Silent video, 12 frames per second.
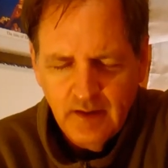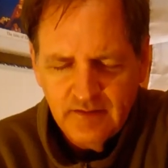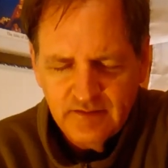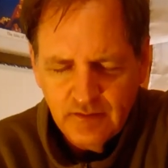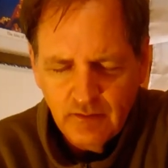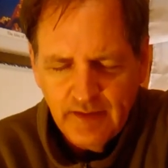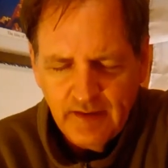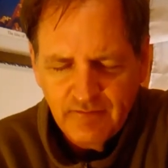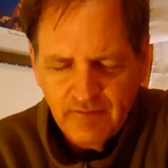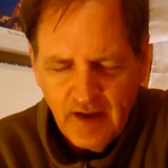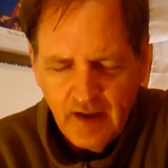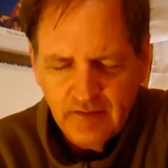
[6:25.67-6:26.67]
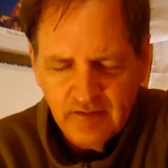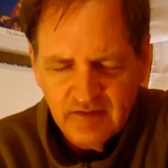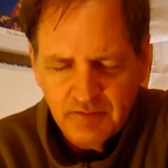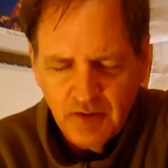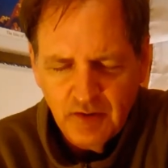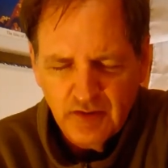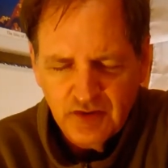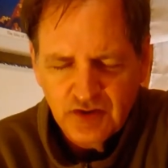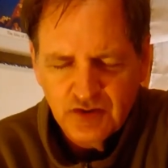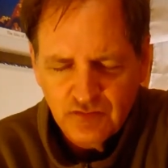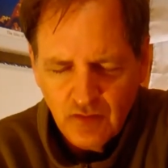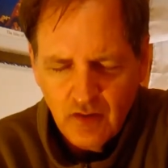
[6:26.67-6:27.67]
still that founding spirit is
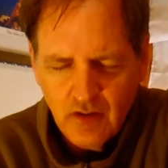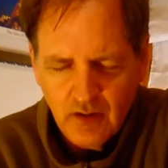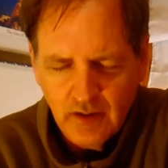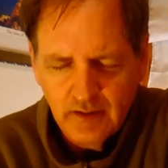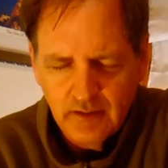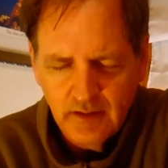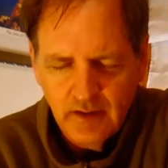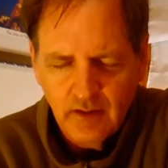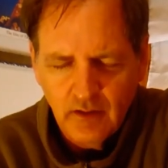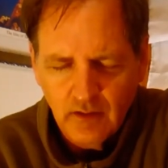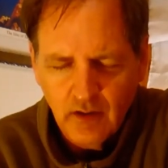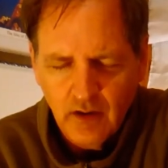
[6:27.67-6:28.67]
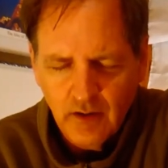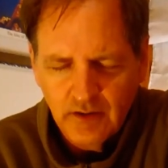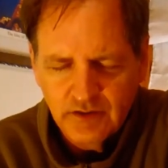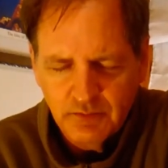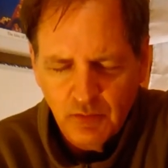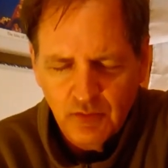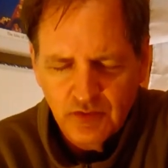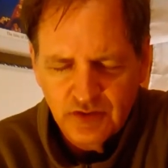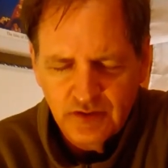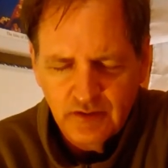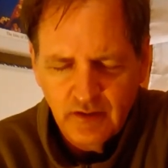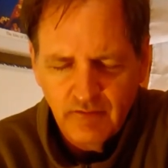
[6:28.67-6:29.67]
strong in a large
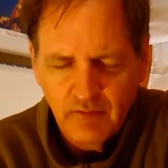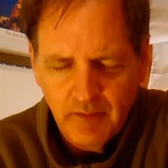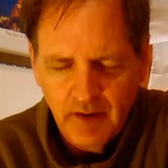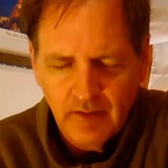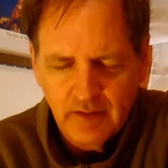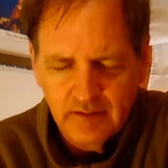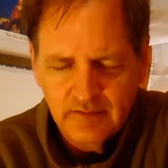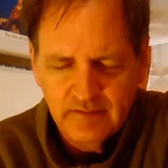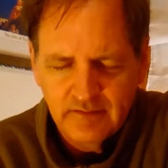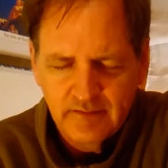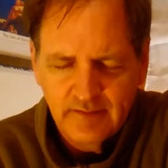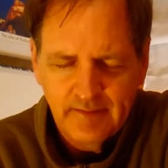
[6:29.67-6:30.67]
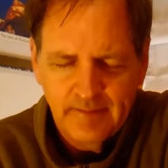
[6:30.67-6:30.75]
portion of Americans.